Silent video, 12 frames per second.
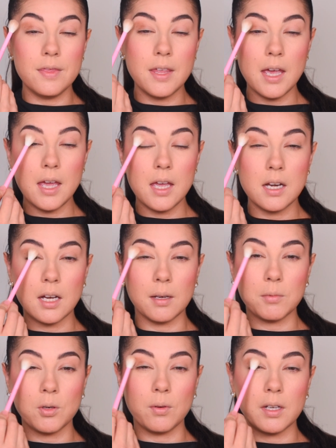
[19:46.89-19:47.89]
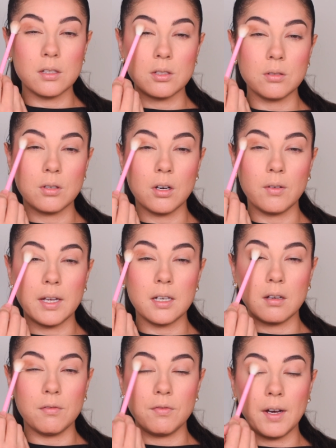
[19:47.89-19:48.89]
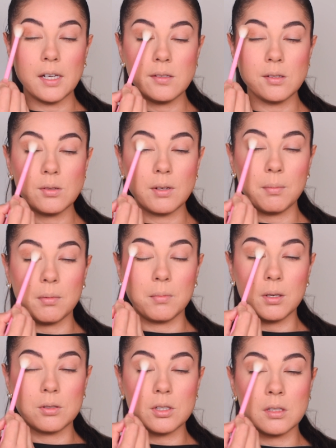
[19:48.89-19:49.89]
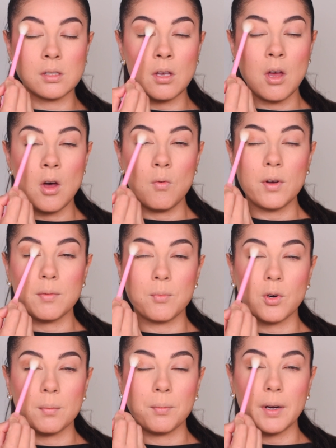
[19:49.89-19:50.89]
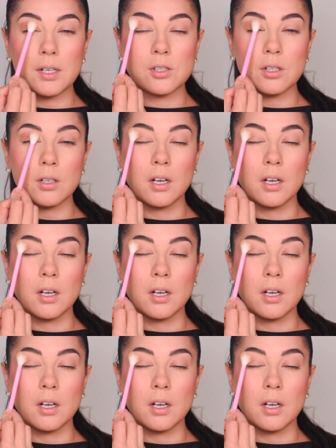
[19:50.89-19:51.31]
then I'm going to go in faster swiper motions with more pressure